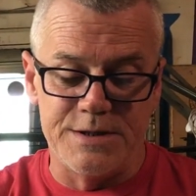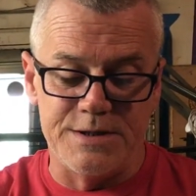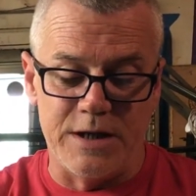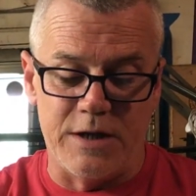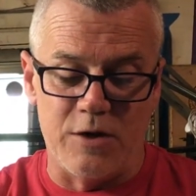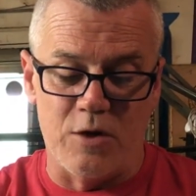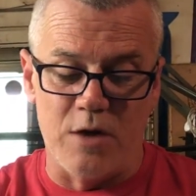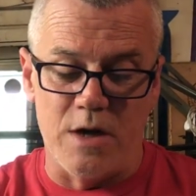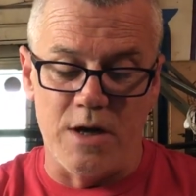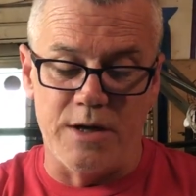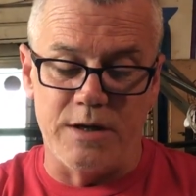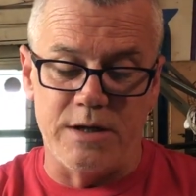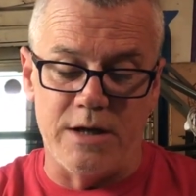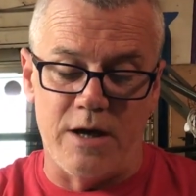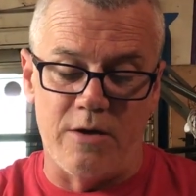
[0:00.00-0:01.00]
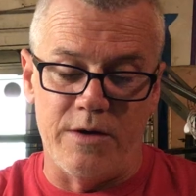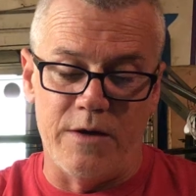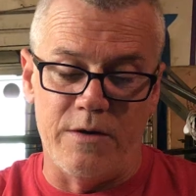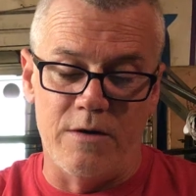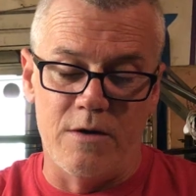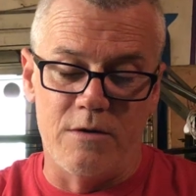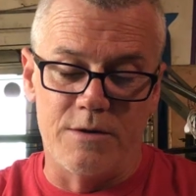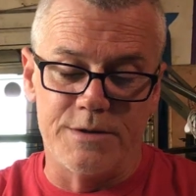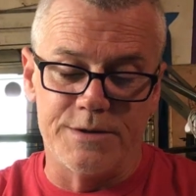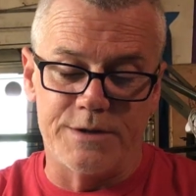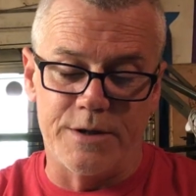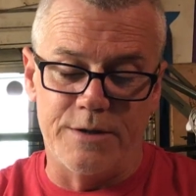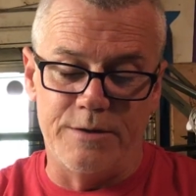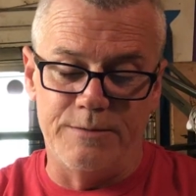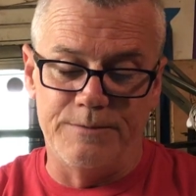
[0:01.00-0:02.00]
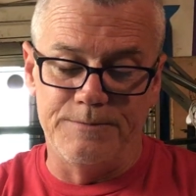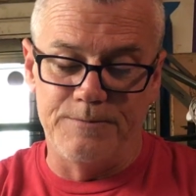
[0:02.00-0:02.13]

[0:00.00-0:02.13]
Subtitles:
stick your gun down in the holster,